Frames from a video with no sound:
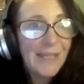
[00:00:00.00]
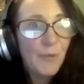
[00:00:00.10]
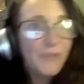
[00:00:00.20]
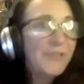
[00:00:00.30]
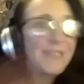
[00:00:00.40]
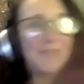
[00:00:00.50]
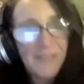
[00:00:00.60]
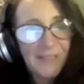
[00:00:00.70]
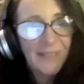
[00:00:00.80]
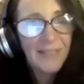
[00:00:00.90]

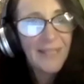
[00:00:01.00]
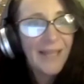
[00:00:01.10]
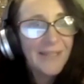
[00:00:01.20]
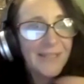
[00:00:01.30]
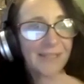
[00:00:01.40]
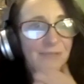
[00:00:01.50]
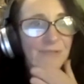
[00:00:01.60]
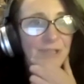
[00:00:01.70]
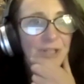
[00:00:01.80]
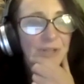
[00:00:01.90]
positivity, and,
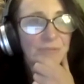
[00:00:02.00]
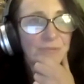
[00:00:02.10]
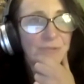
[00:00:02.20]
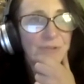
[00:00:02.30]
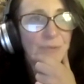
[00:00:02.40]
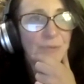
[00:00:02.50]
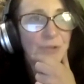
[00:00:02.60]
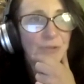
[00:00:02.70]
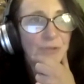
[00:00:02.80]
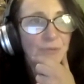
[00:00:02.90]
you know, sort of,